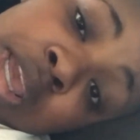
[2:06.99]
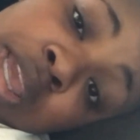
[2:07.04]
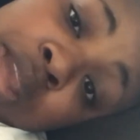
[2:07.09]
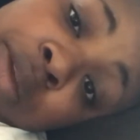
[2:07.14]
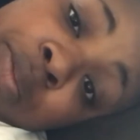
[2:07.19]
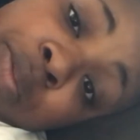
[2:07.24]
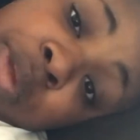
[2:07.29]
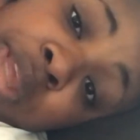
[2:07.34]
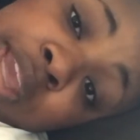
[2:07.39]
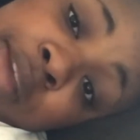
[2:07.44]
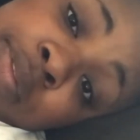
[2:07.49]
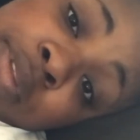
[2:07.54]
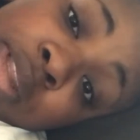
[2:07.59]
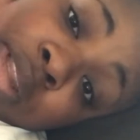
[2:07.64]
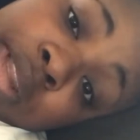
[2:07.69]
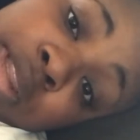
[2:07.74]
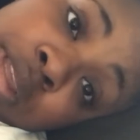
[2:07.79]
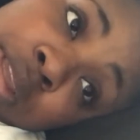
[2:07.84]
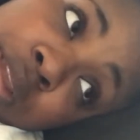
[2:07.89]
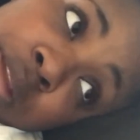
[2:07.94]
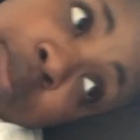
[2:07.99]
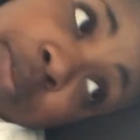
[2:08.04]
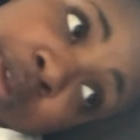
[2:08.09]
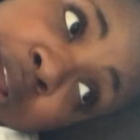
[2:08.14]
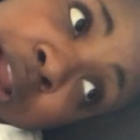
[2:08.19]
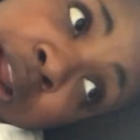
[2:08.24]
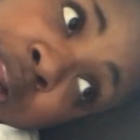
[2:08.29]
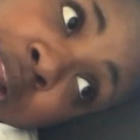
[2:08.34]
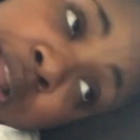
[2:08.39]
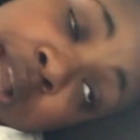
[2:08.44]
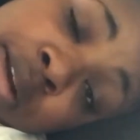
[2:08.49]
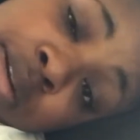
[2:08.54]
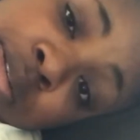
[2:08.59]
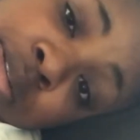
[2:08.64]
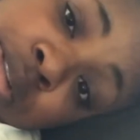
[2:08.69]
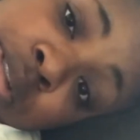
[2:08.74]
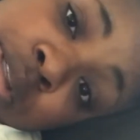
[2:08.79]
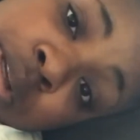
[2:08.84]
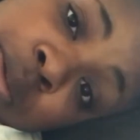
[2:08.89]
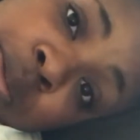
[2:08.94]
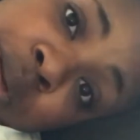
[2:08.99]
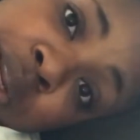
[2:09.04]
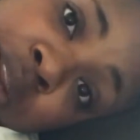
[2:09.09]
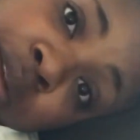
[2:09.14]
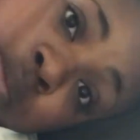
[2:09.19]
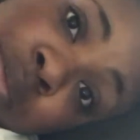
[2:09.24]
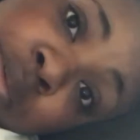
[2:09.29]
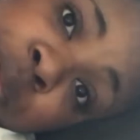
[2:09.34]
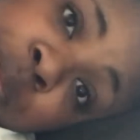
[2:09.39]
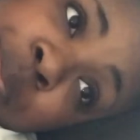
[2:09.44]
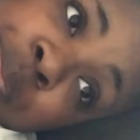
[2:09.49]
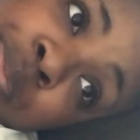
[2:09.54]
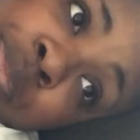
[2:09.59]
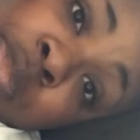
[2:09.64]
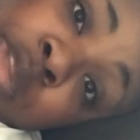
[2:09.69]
if we have to leave our house or whatever.